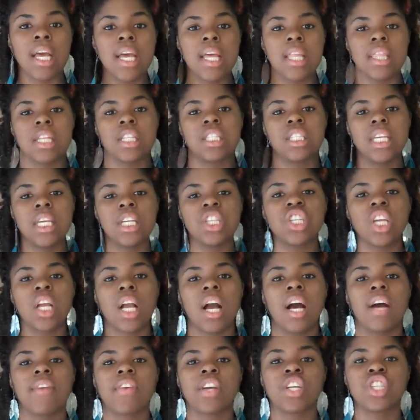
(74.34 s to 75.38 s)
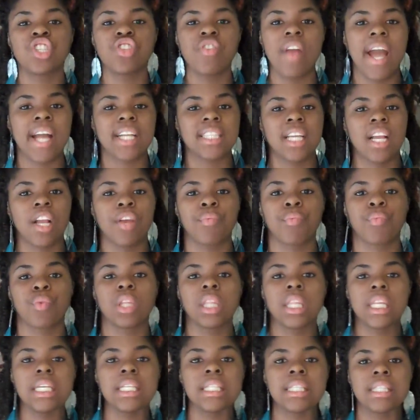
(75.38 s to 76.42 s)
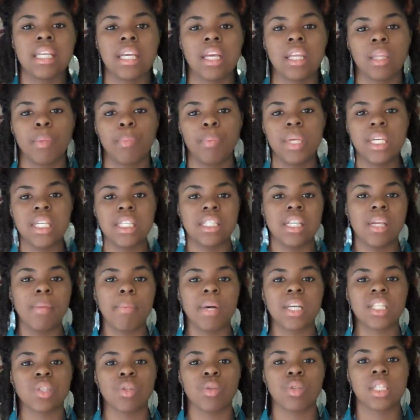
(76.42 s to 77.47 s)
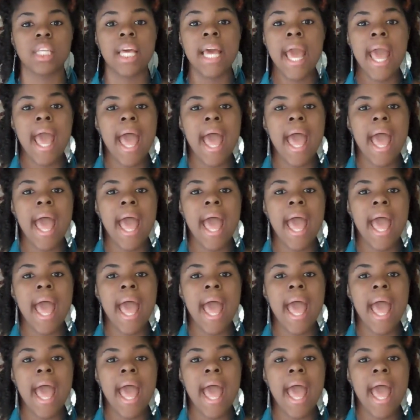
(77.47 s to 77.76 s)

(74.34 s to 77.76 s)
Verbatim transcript: the teaching of contracting and releasing the P C muscles